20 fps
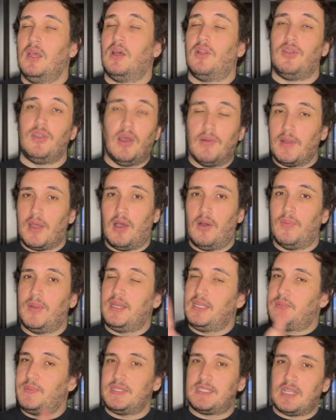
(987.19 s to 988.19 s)
No, we
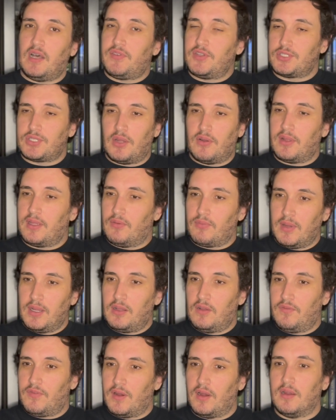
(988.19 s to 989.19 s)
need to be selfish and go kill
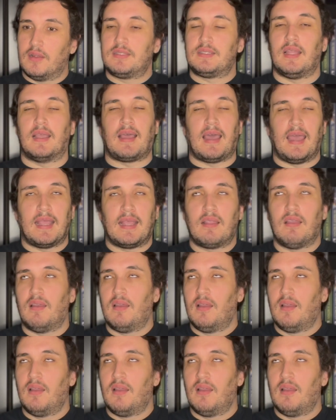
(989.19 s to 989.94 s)
Regal first. Like,